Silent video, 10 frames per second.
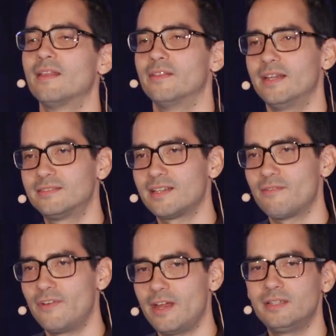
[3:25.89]
there is a
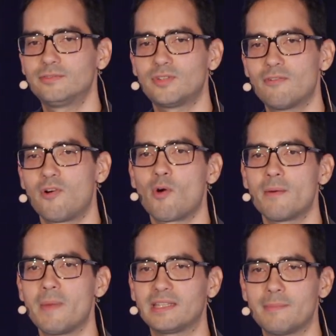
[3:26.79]
very
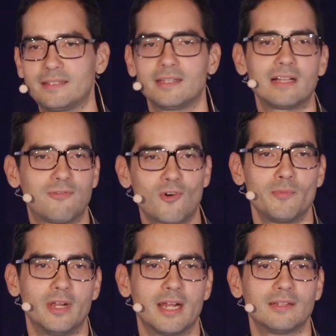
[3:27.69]
straightforward mathematical
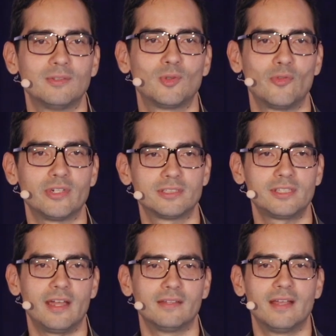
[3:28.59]
formula to
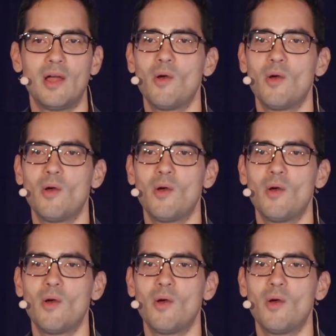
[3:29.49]
understand